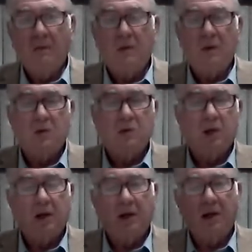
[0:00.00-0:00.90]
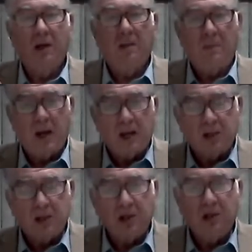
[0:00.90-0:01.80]
There's a
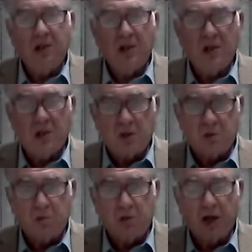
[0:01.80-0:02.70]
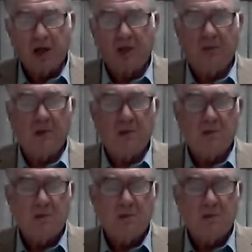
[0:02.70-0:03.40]
passage in the New Testament